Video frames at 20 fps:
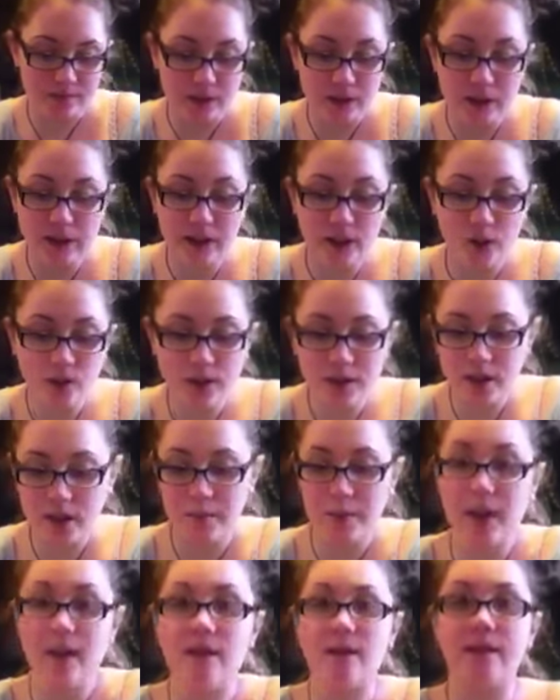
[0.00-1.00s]
So the good thing
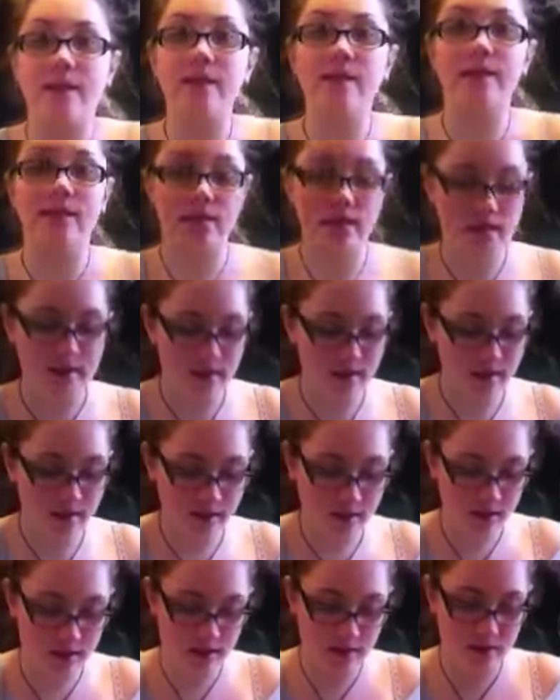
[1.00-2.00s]
about this
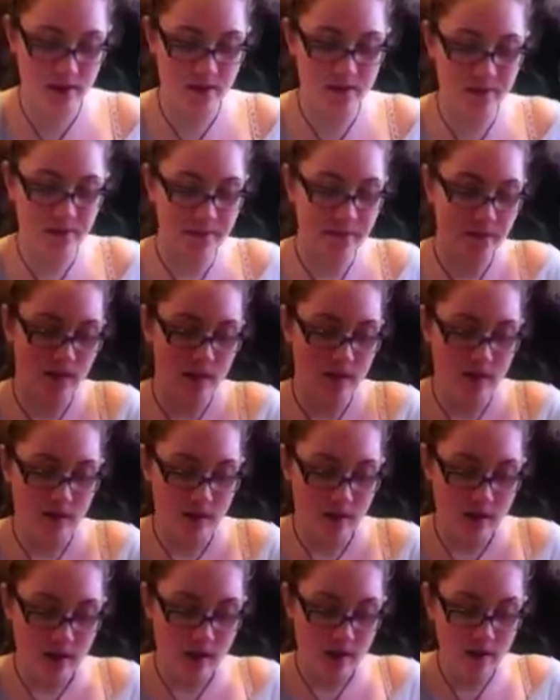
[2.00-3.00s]
is,
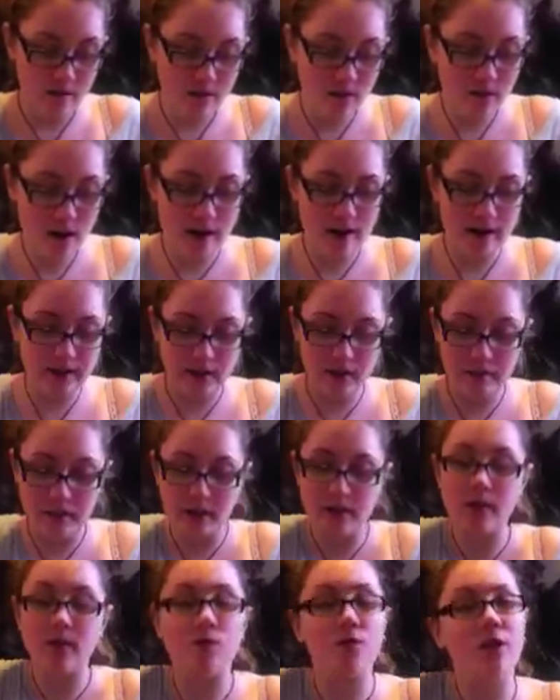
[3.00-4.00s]
if you're writing something,
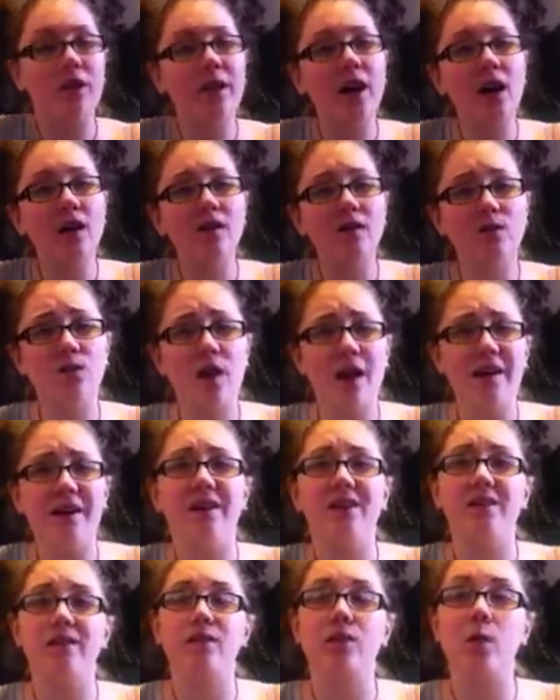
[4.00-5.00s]
because it's really hard to write
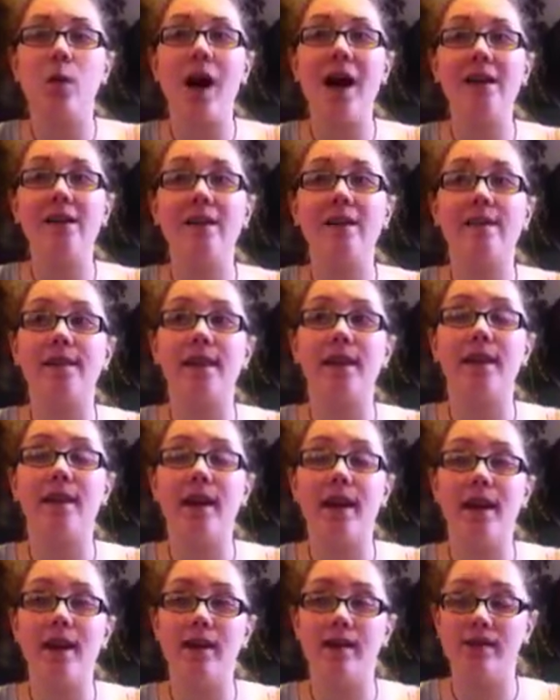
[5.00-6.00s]
because it's quite
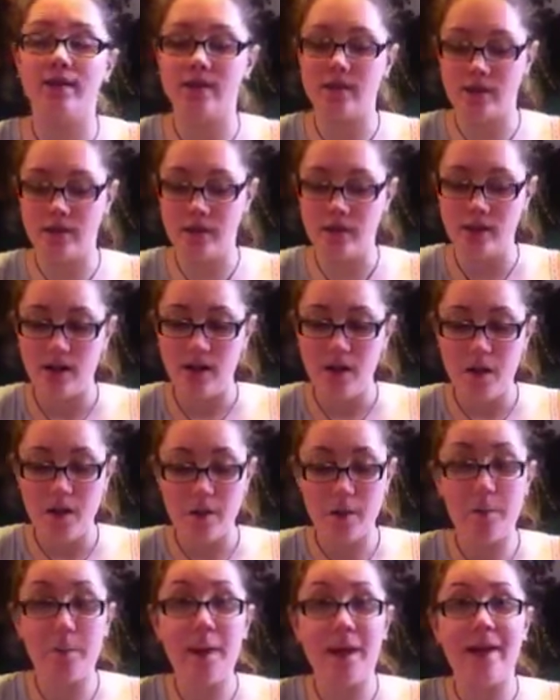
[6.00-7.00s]
thick and
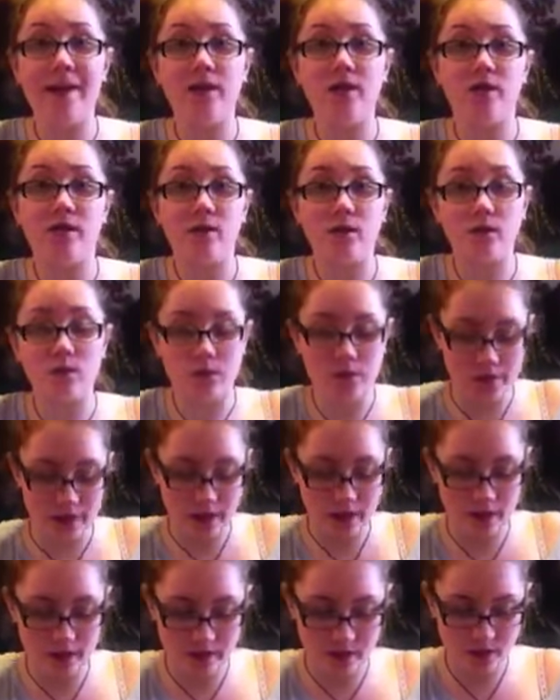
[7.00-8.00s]
the pages are all
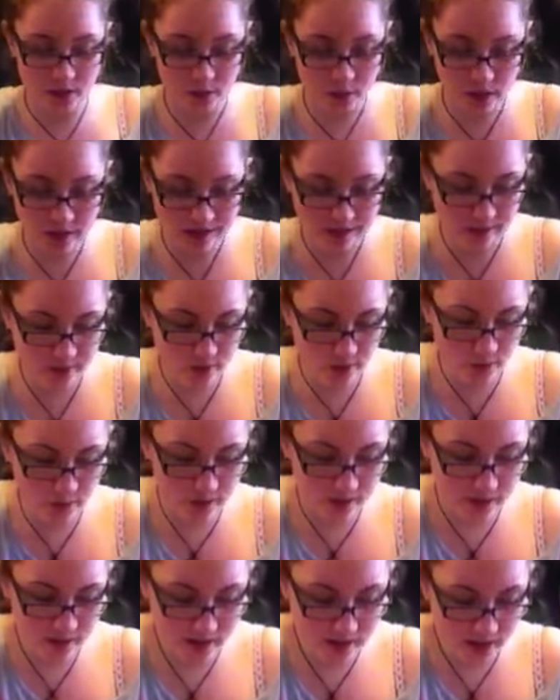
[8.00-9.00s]
crinkly, so what I do
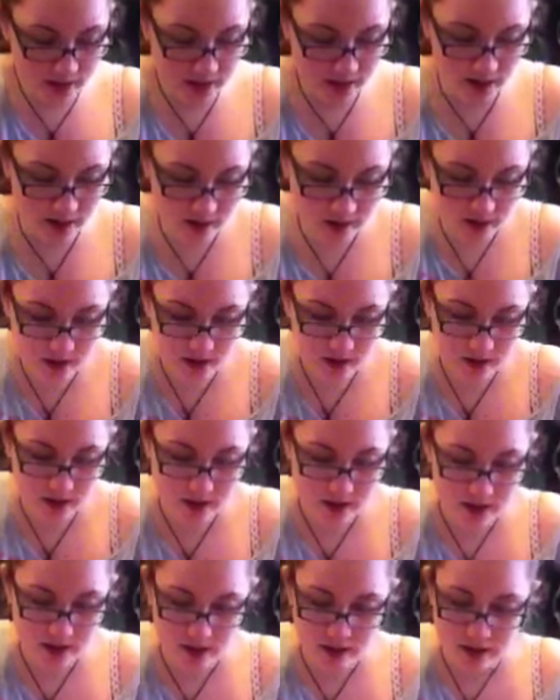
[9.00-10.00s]
is
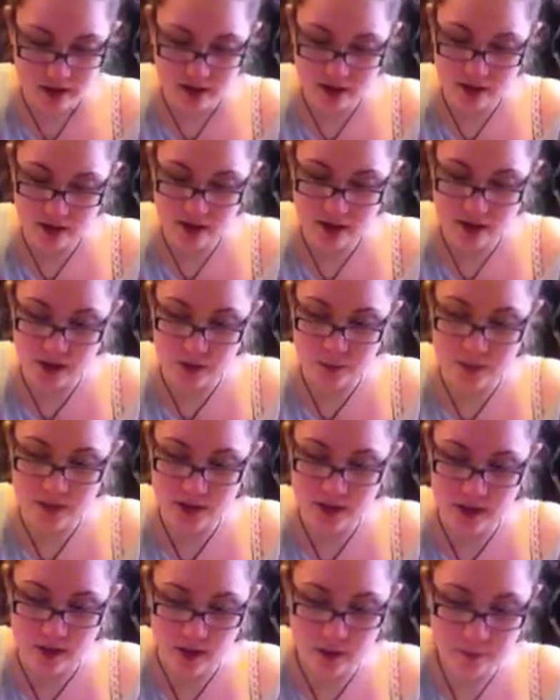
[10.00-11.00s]
I open
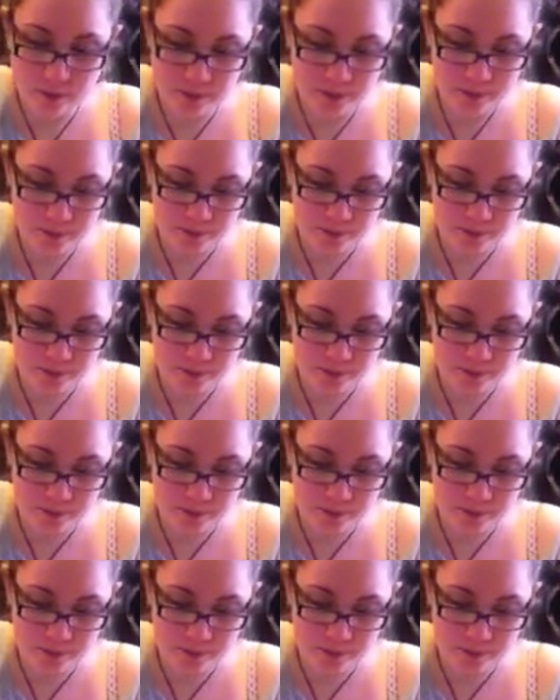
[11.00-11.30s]
it up,